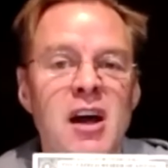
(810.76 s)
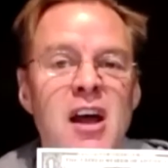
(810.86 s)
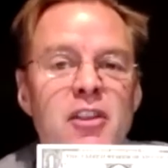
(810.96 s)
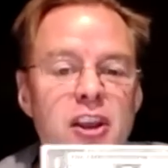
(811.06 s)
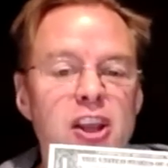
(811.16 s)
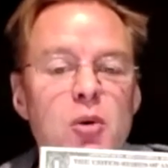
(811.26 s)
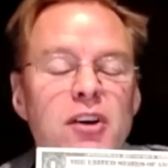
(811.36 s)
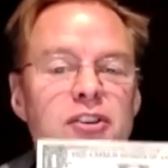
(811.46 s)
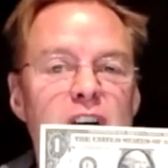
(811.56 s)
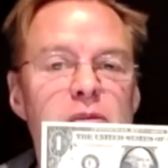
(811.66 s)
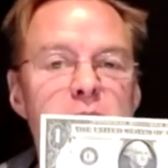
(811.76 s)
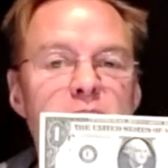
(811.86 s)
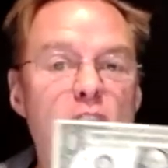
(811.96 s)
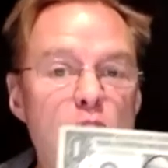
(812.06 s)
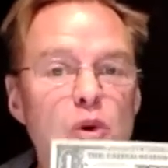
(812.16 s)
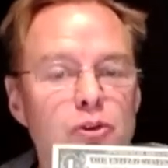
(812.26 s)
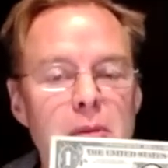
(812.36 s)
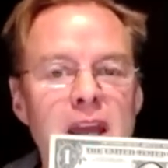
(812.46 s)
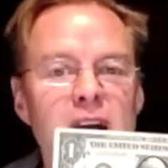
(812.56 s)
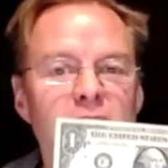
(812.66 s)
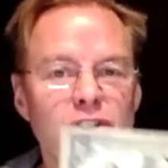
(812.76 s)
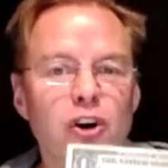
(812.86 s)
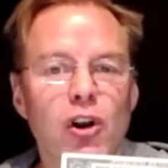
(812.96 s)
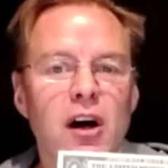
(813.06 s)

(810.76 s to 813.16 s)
The US government owes me $1.